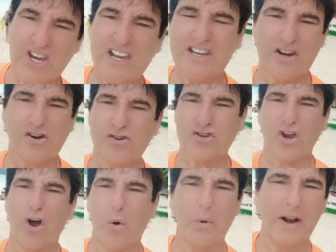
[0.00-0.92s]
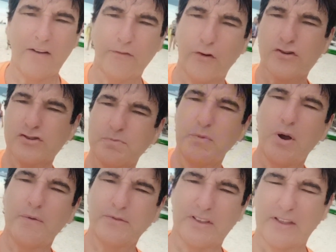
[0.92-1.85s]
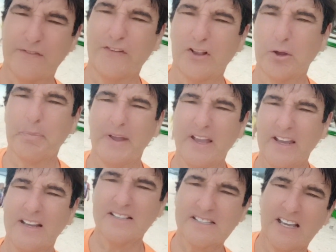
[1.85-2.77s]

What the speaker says: years ago when I first moved to the Philippines.